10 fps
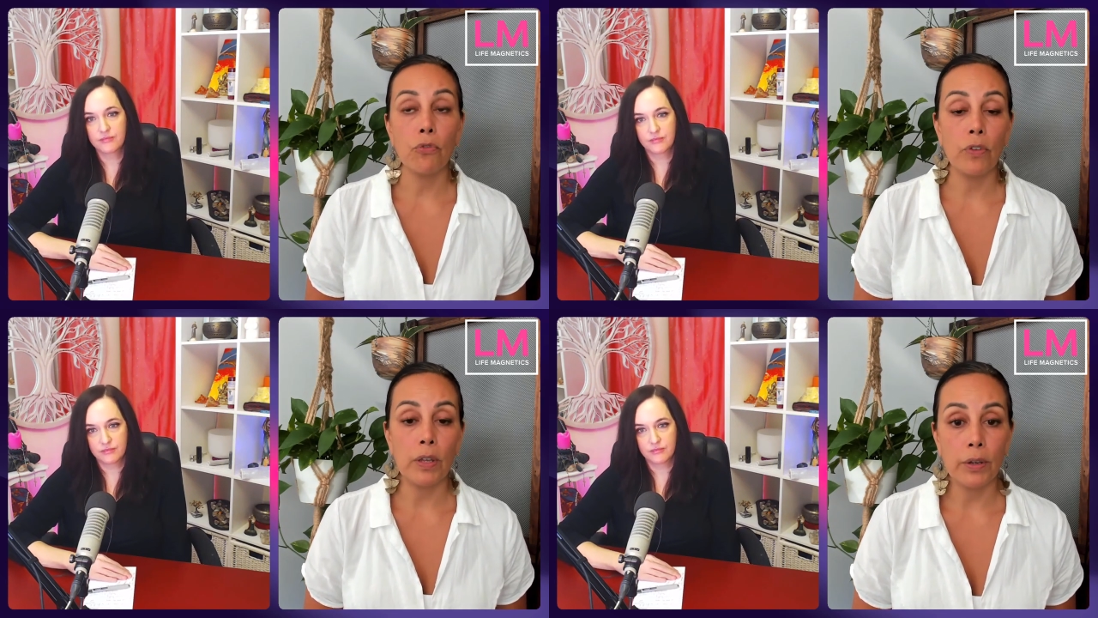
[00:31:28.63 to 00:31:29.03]
Speaker 1: of
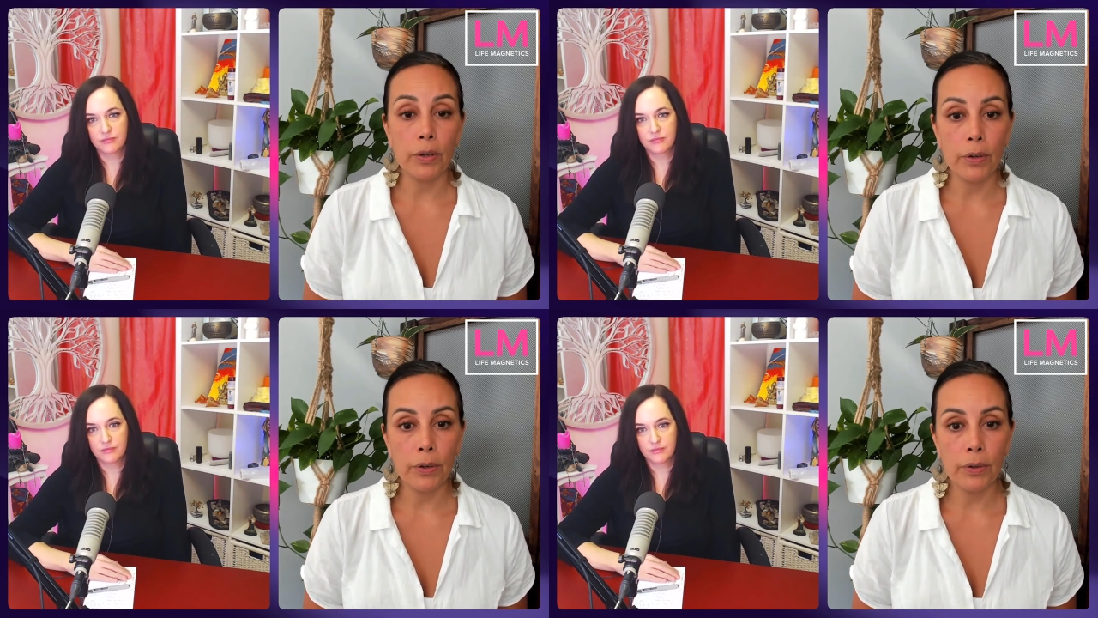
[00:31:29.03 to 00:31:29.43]

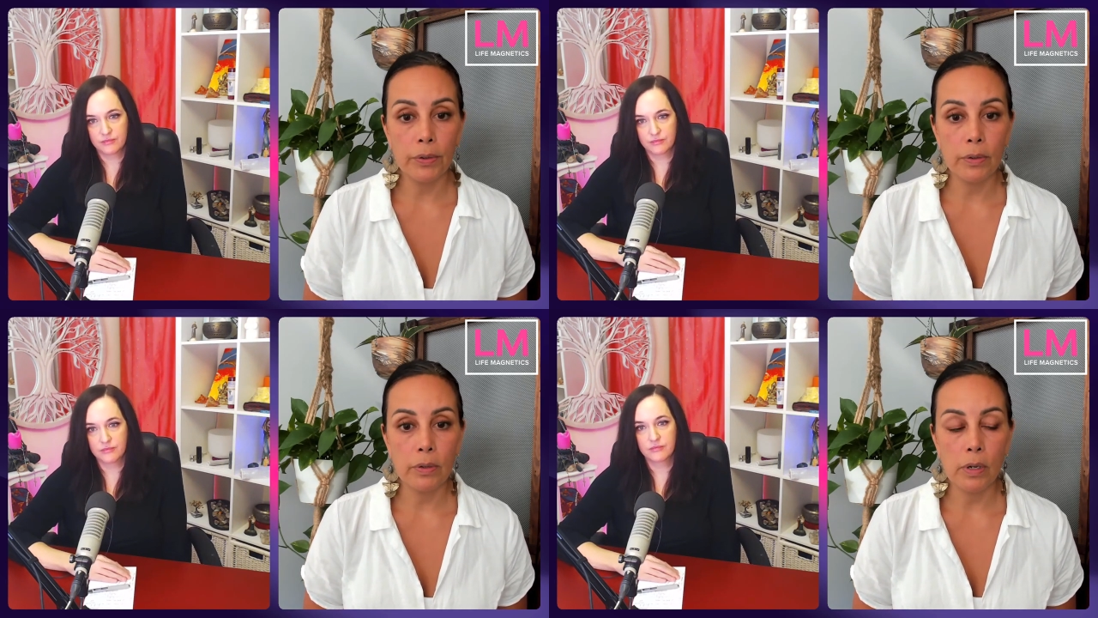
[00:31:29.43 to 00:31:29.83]

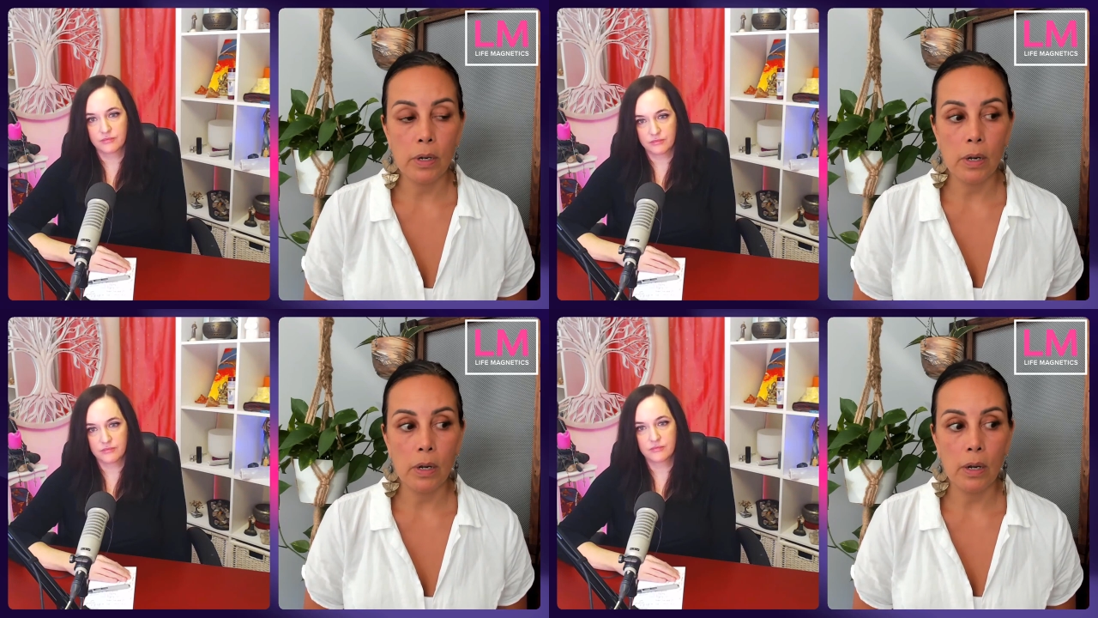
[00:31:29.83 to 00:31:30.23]
fear
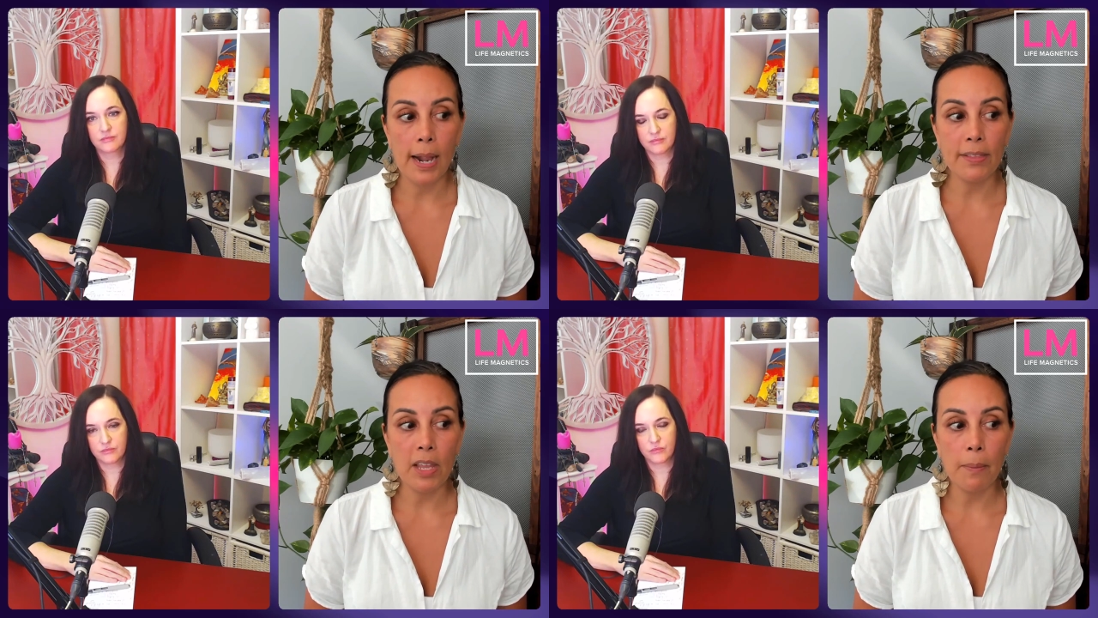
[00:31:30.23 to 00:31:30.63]

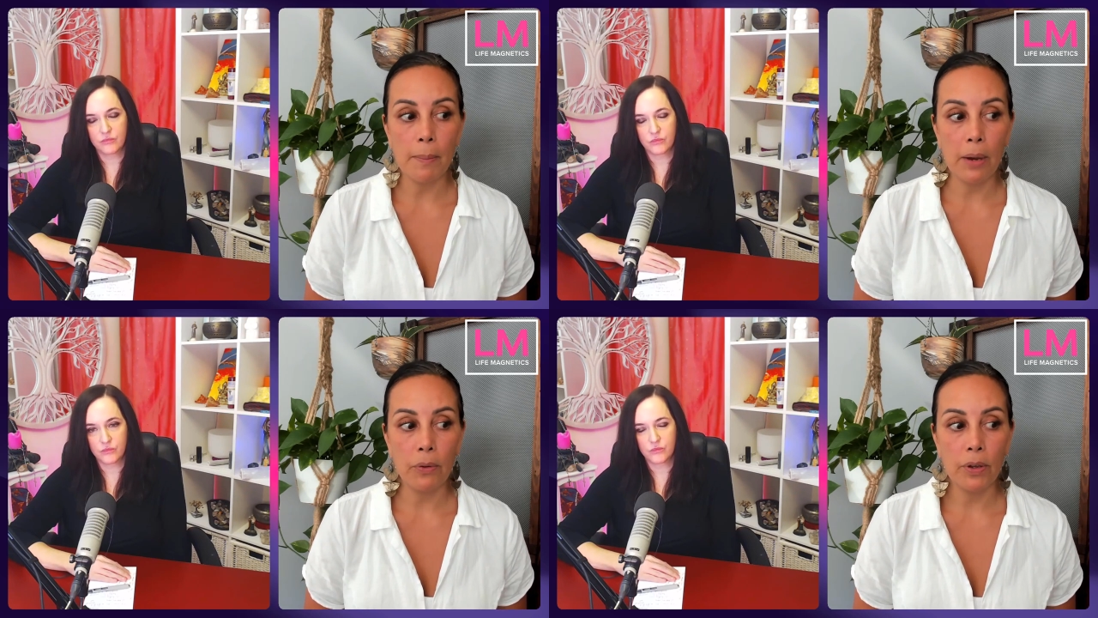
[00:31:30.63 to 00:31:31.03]
and the
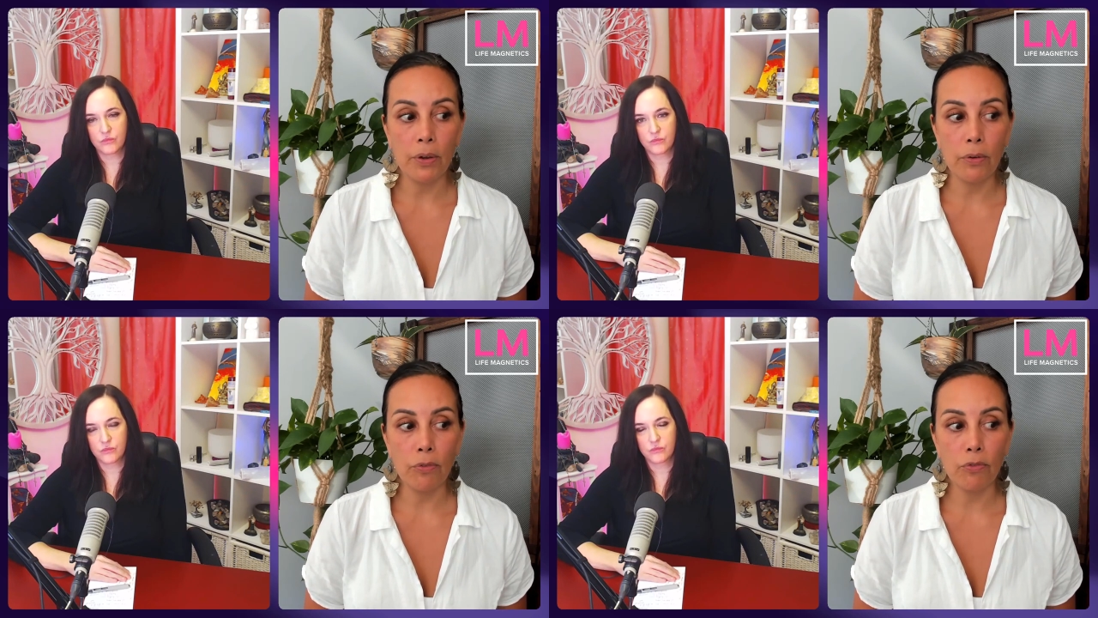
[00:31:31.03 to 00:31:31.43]
amount
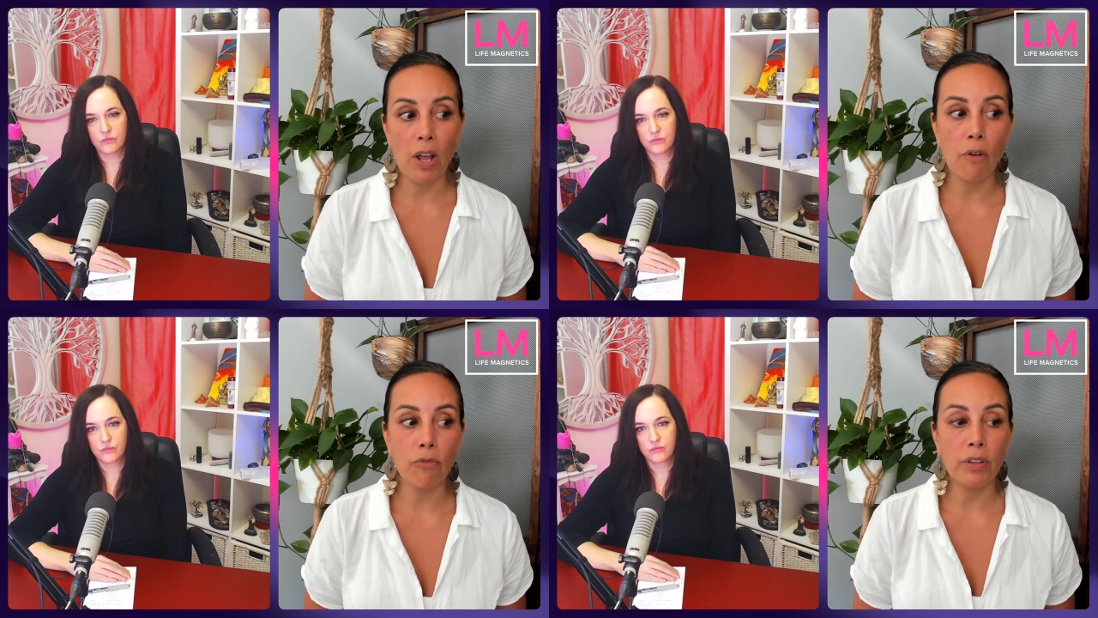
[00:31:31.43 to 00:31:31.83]

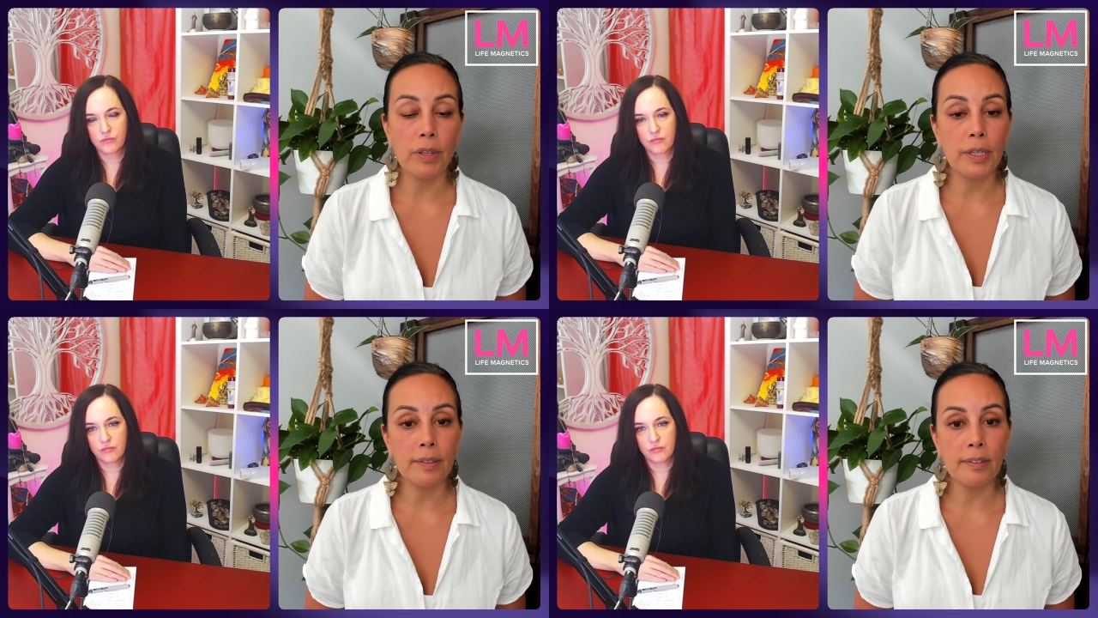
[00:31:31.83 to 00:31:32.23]
of not
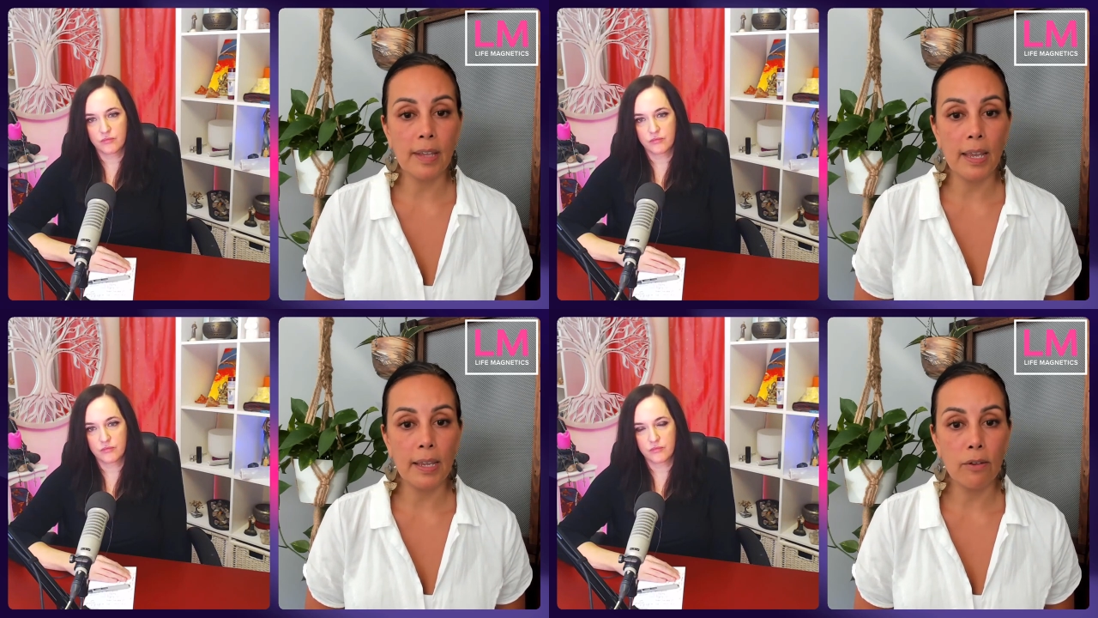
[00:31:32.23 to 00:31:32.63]
feeling
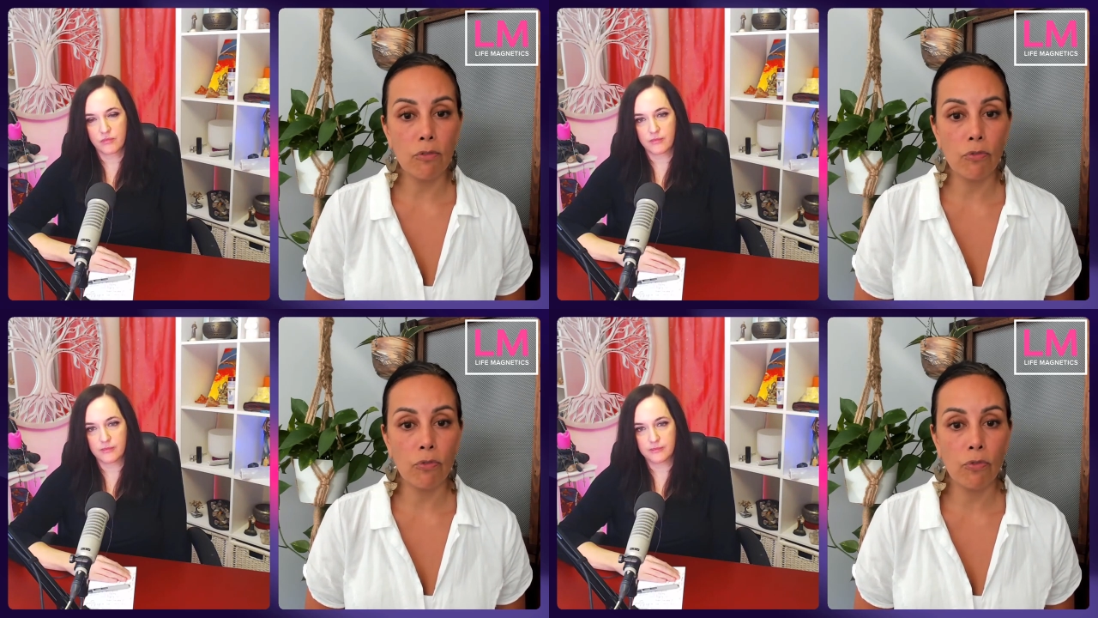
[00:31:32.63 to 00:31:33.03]

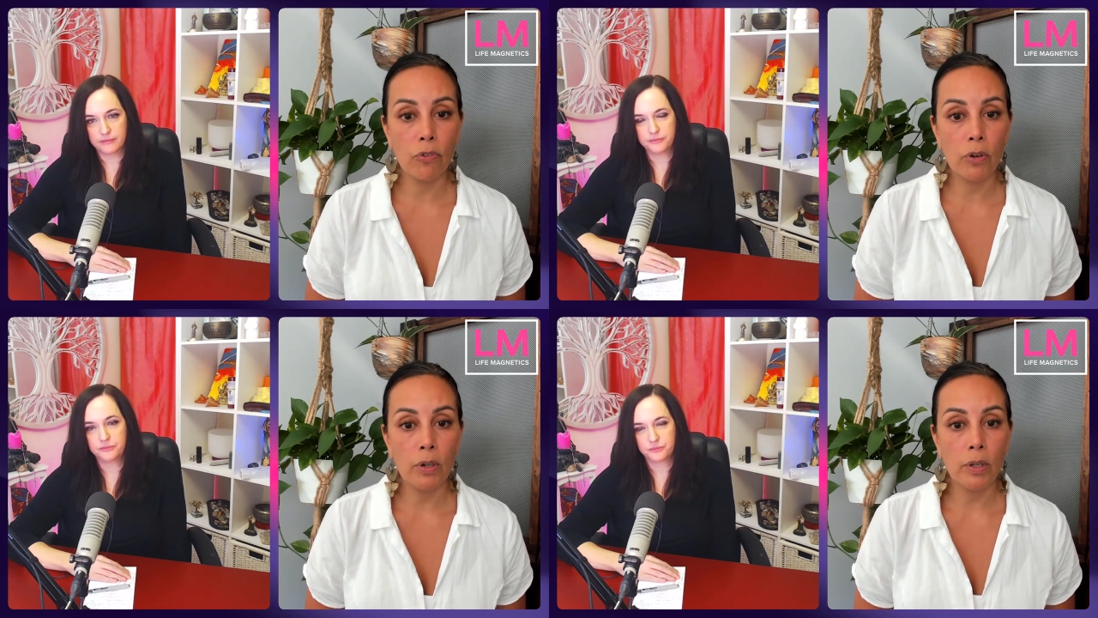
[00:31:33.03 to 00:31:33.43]
safe